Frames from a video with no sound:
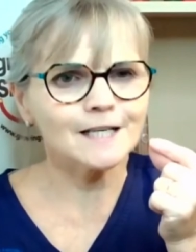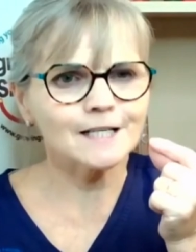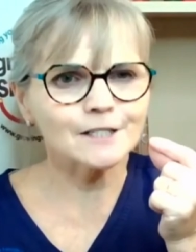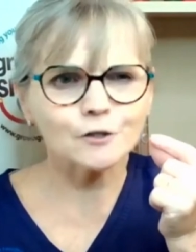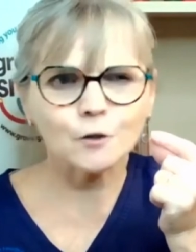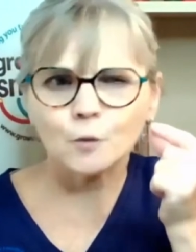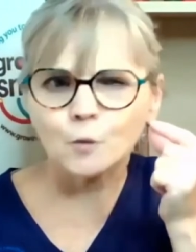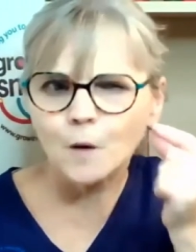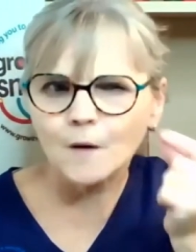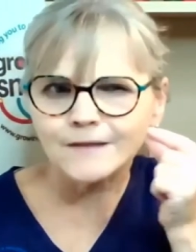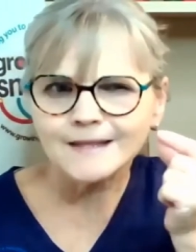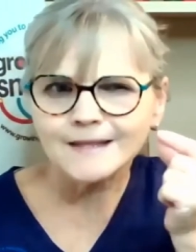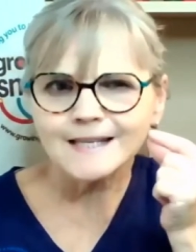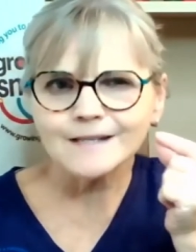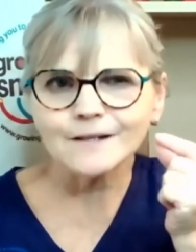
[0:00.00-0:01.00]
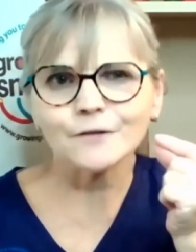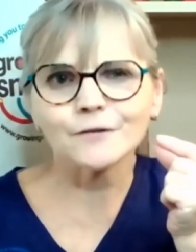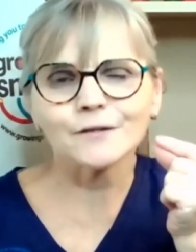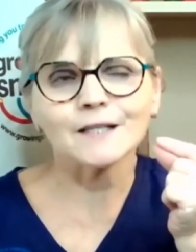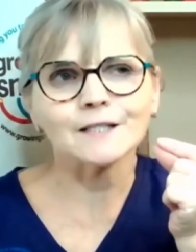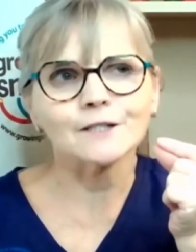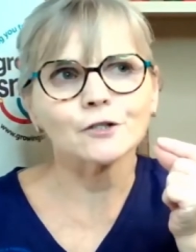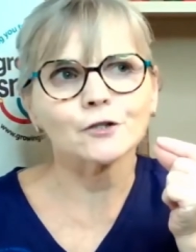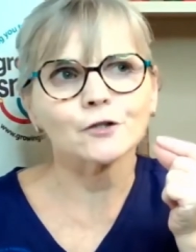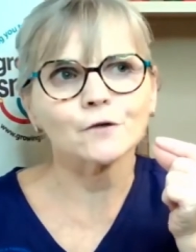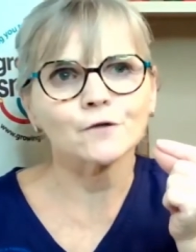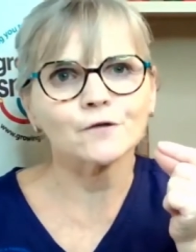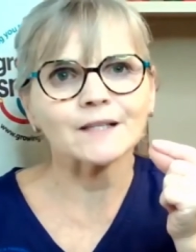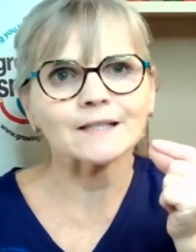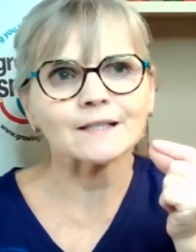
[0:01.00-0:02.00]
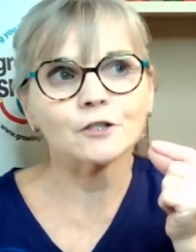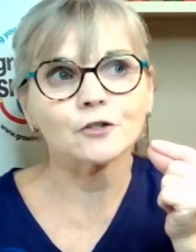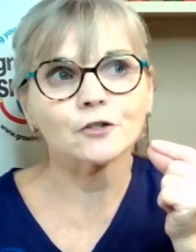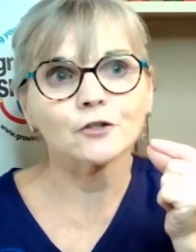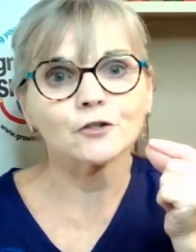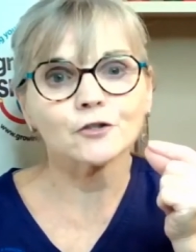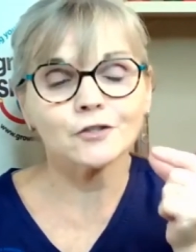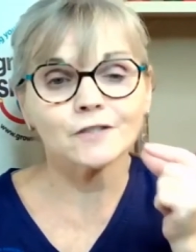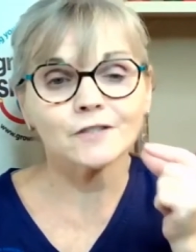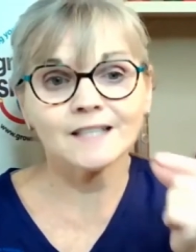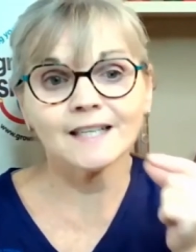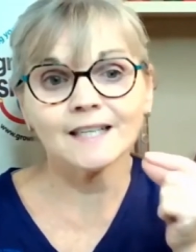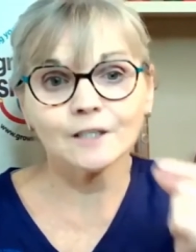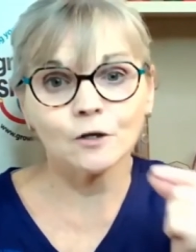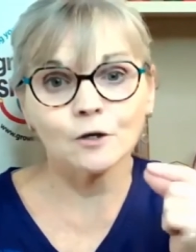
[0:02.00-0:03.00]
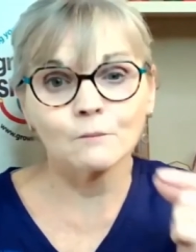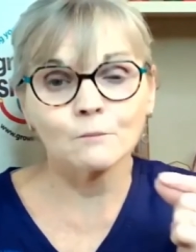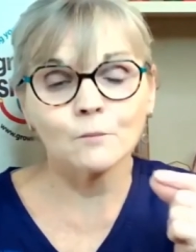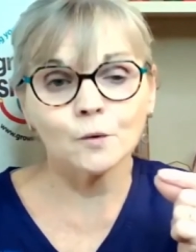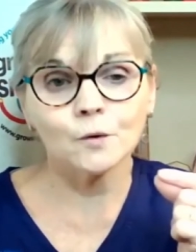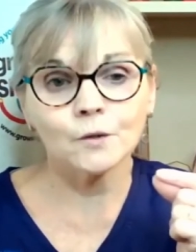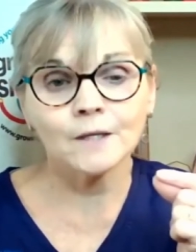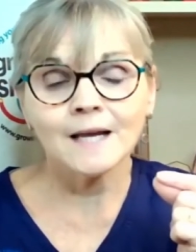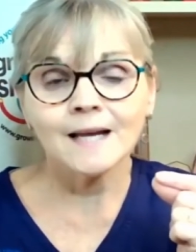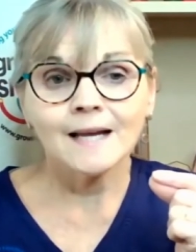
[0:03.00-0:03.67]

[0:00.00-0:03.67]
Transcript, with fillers: Is there one little thing that you feel that you could take on board?